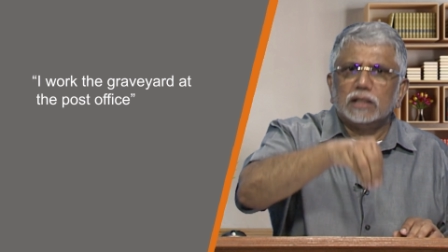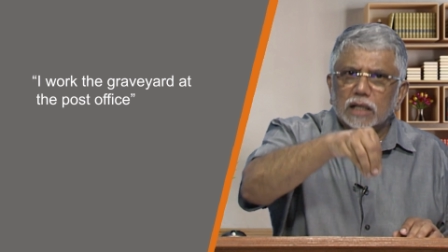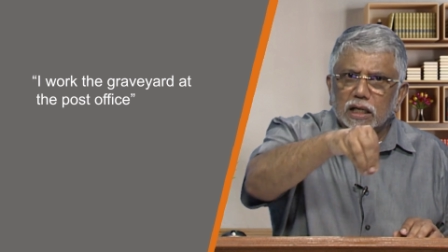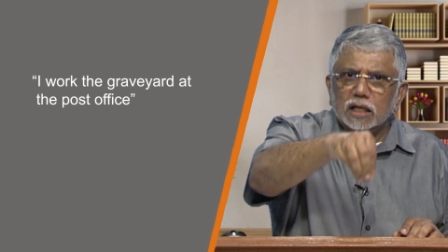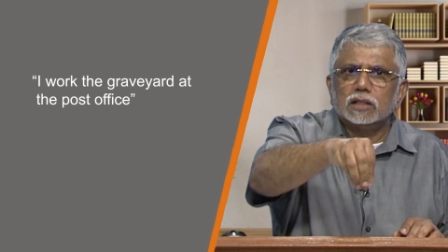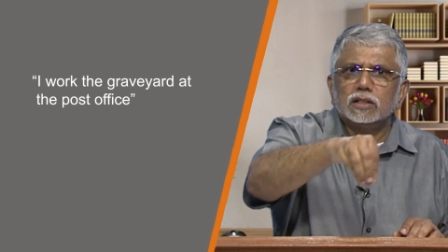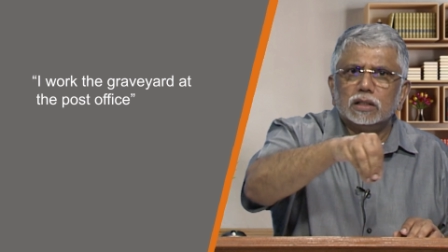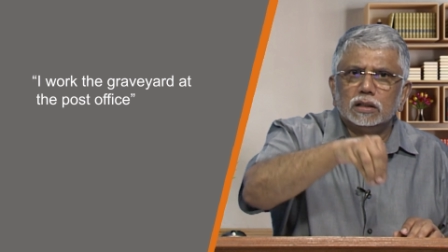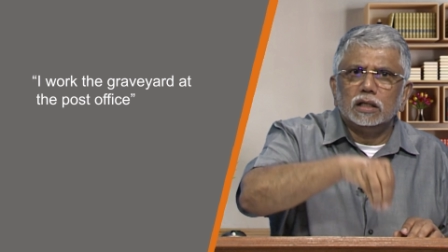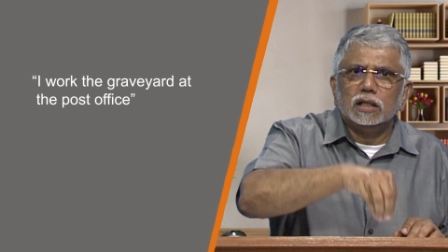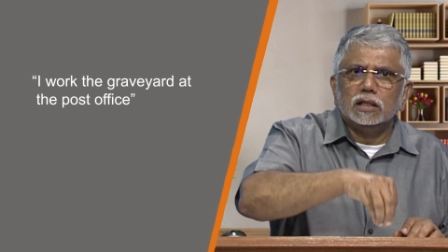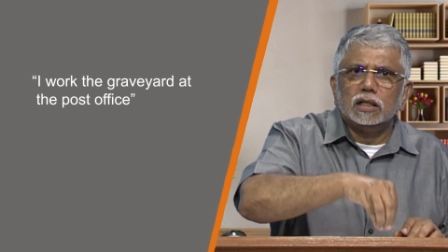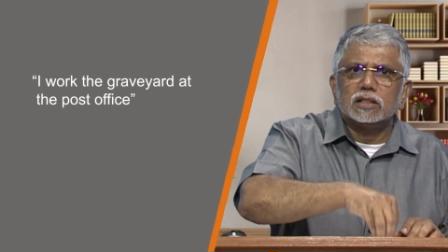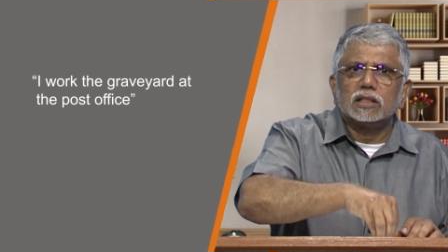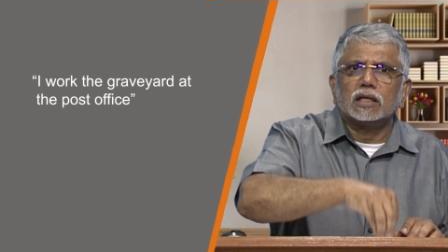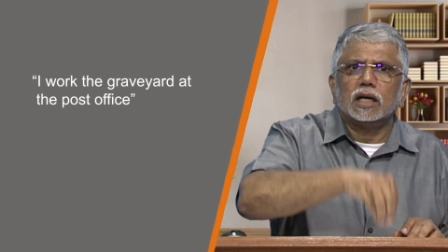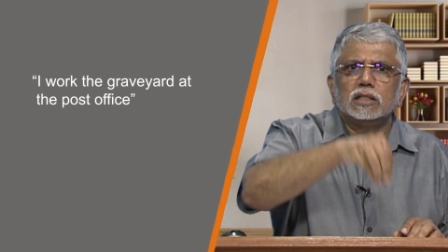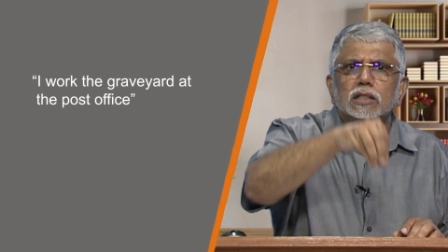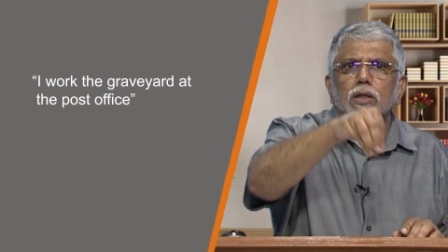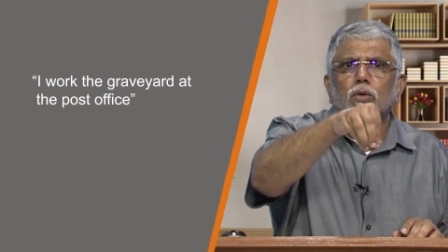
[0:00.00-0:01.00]
That is, in this
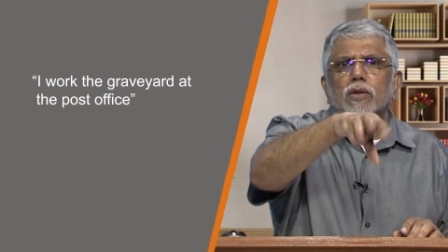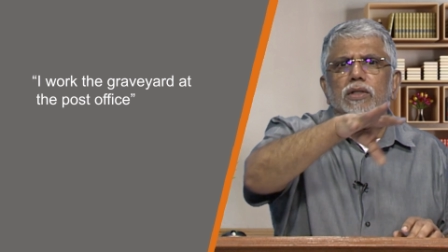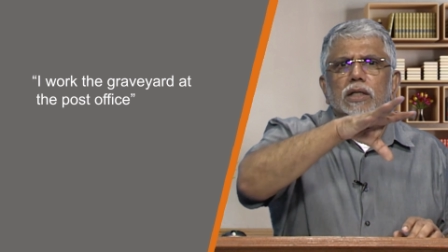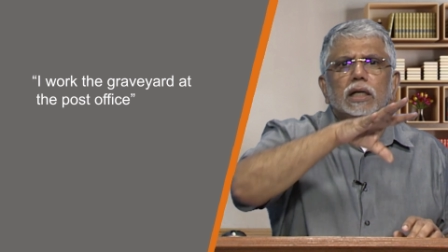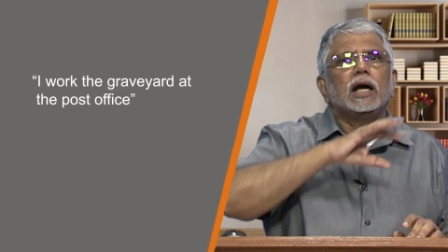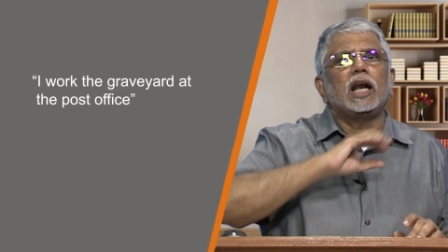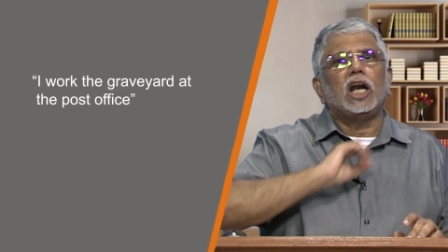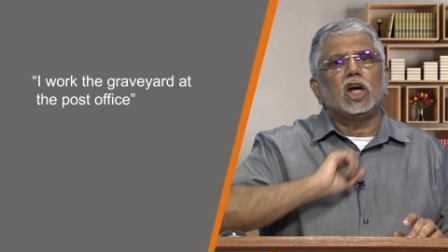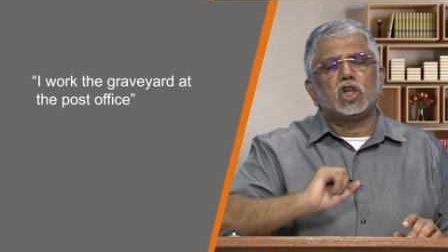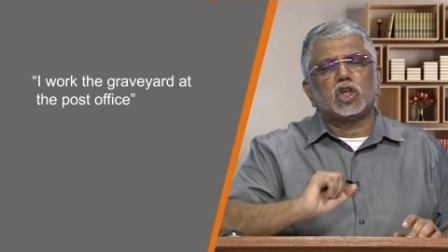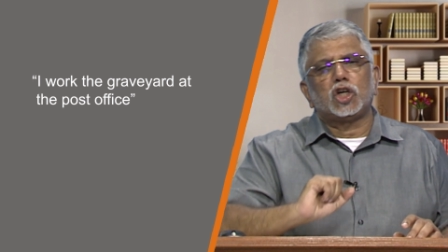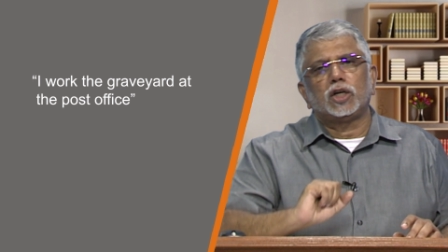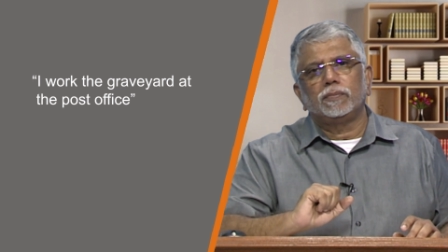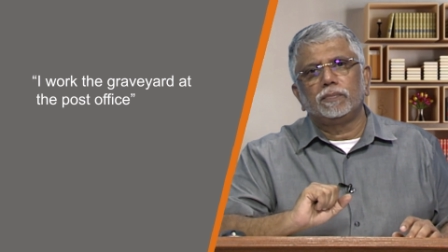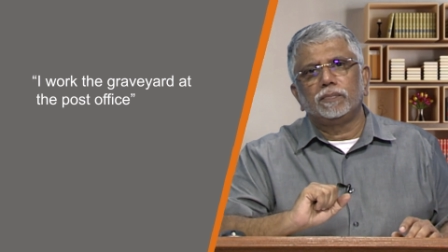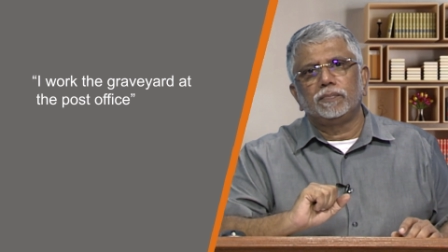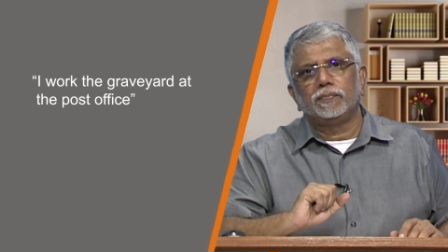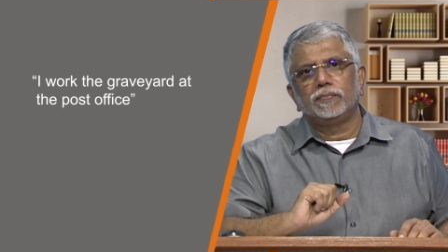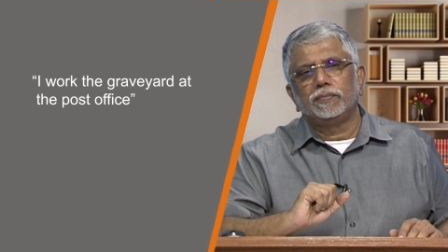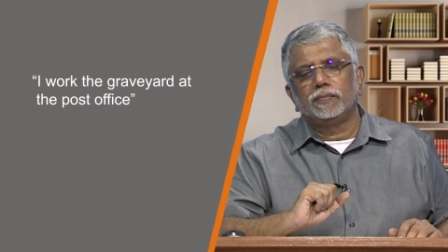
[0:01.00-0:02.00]
case, it was English,
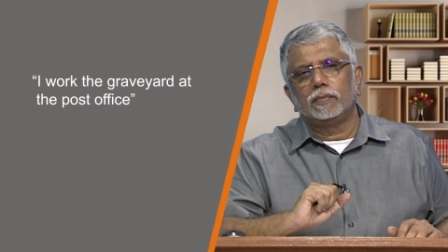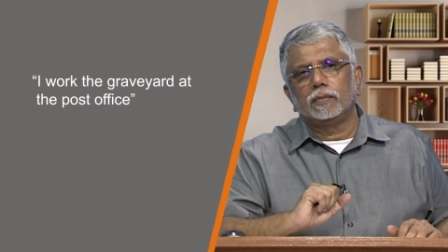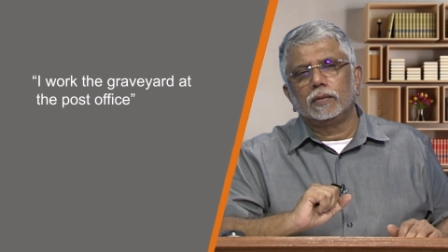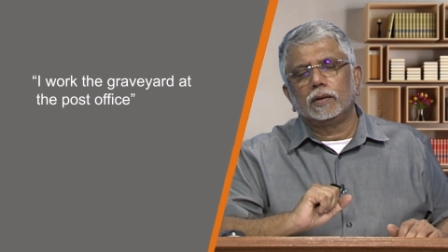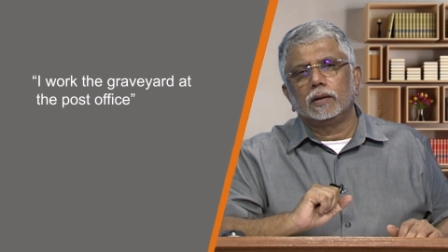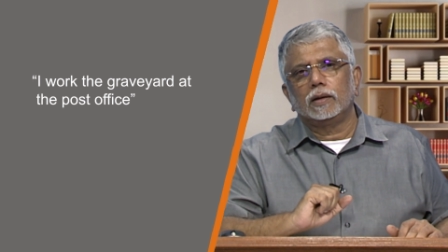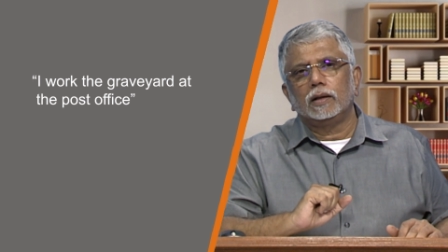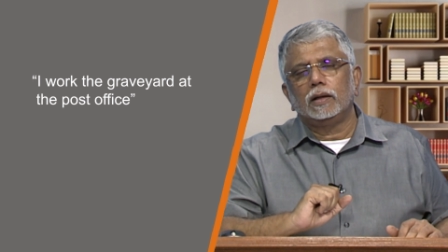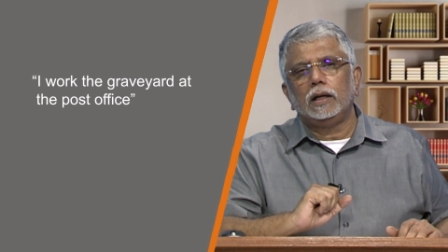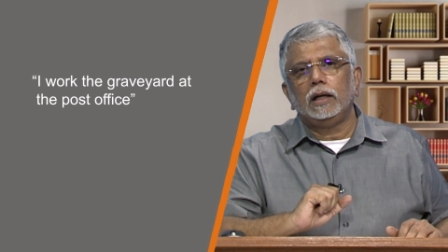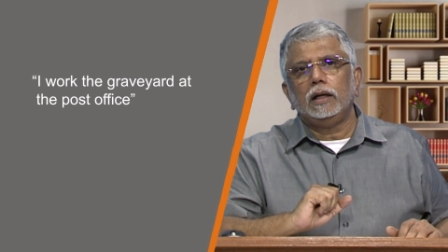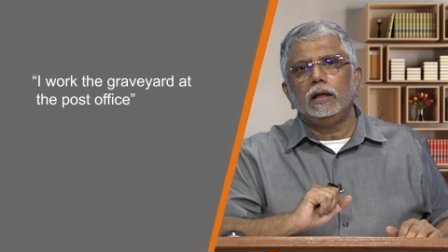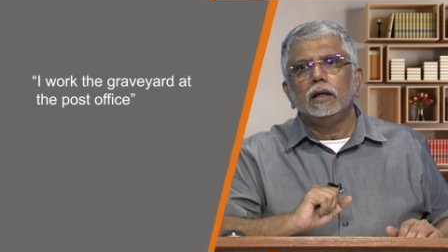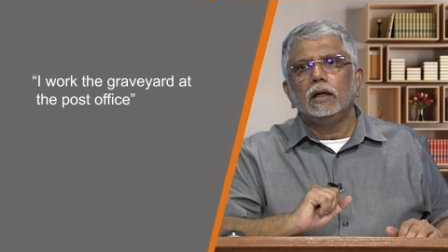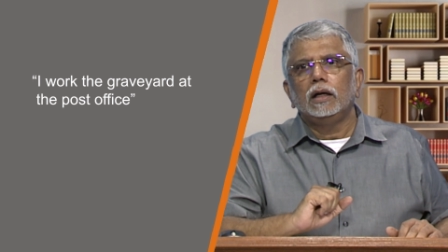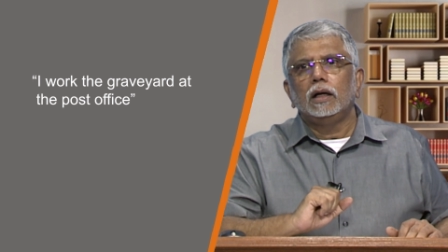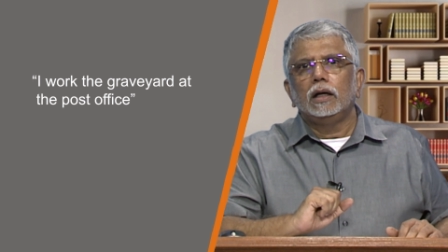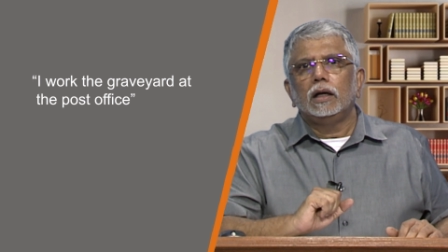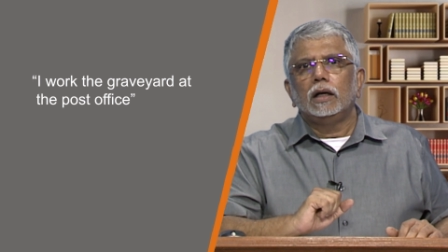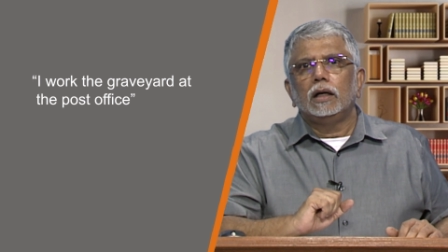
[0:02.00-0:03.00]
right?
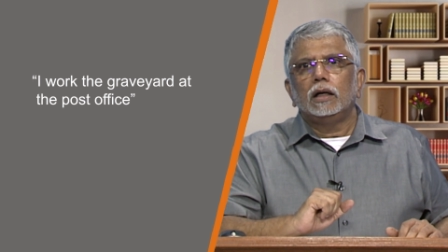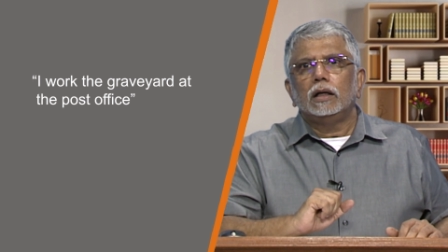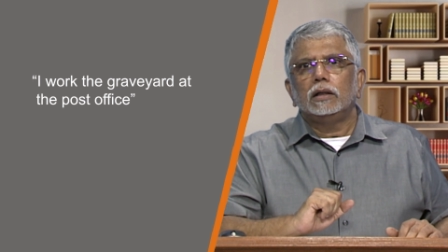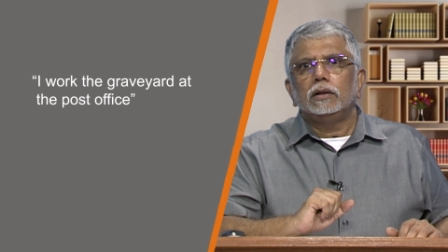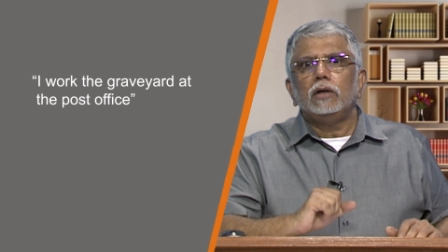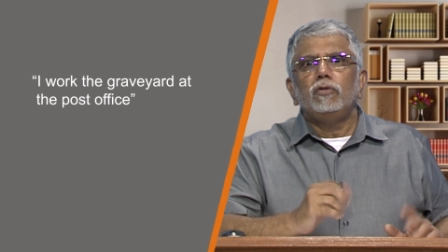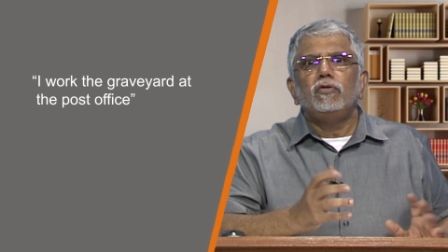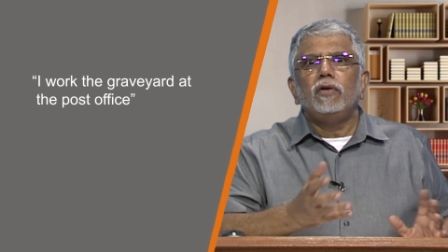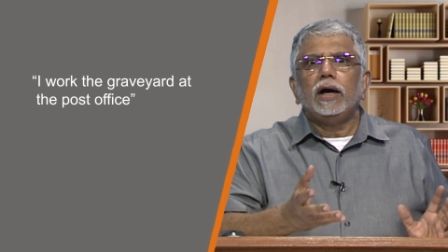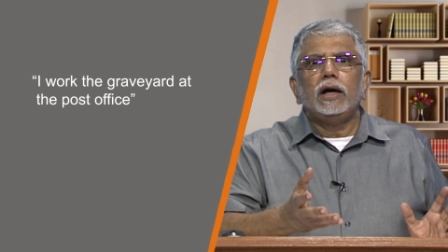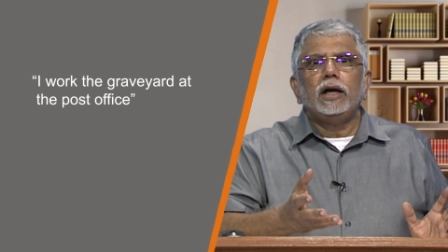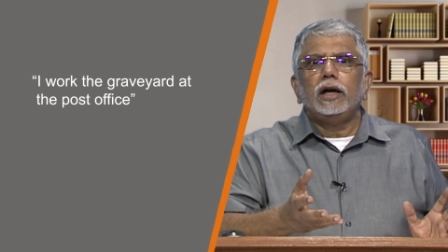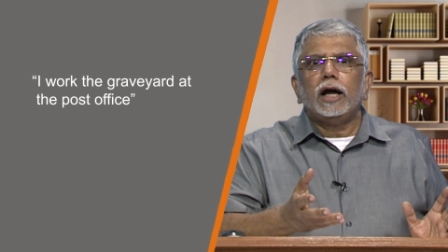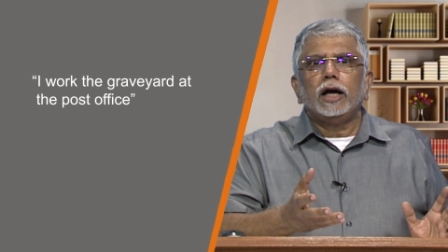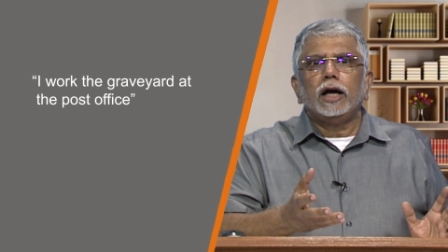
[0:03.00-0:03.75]
Then where did I